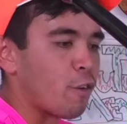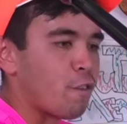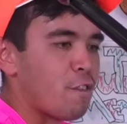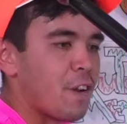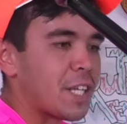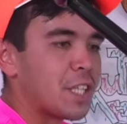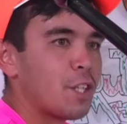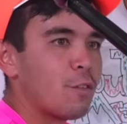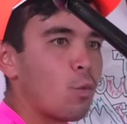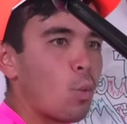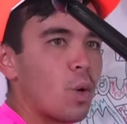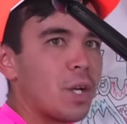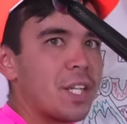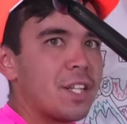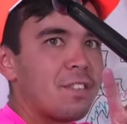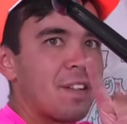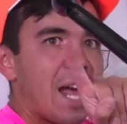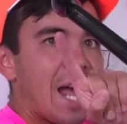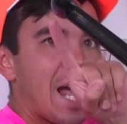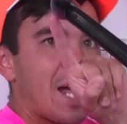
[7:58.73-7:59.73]
effective one
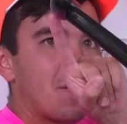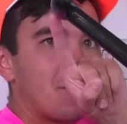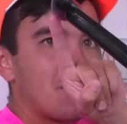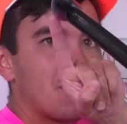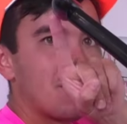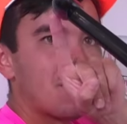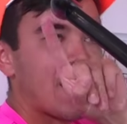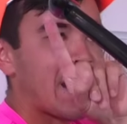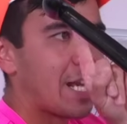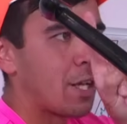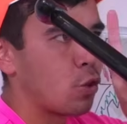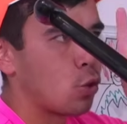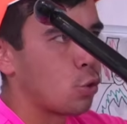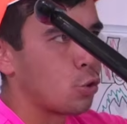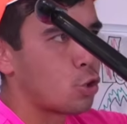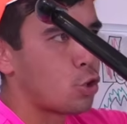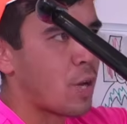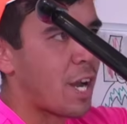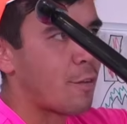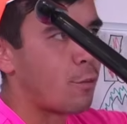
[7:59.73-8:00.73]
is as this handle
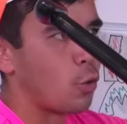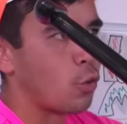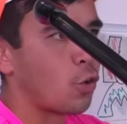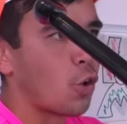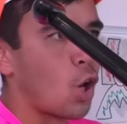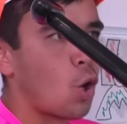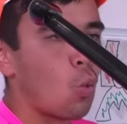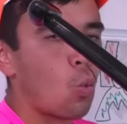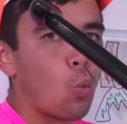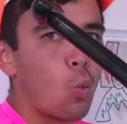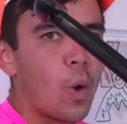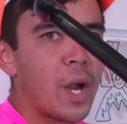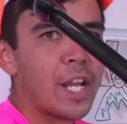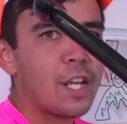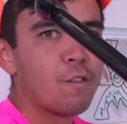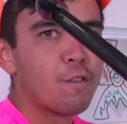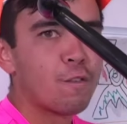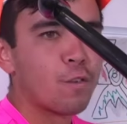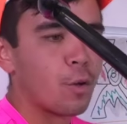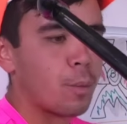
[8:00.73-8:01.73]
travels
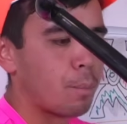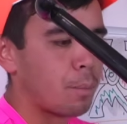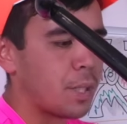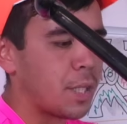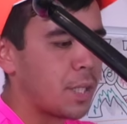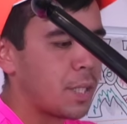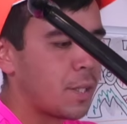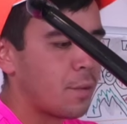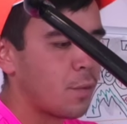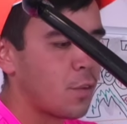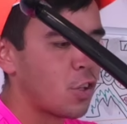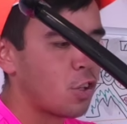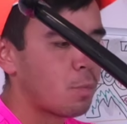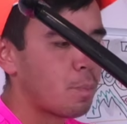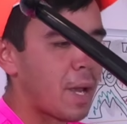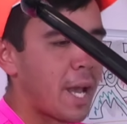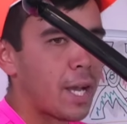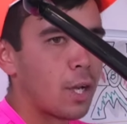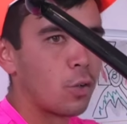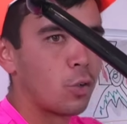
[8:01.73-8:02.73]
away from me, this
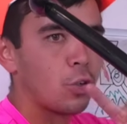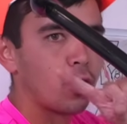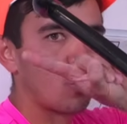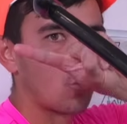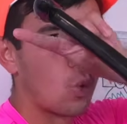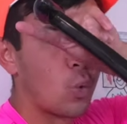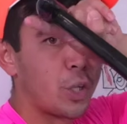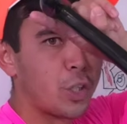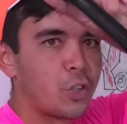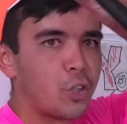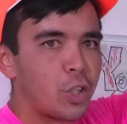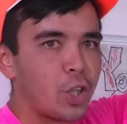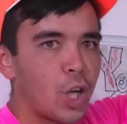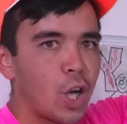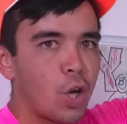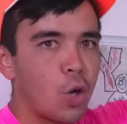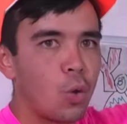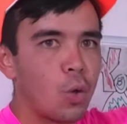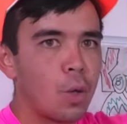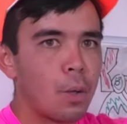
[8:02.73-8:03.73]
paddle is going to
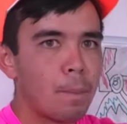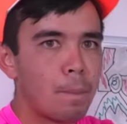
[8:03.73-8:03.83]
go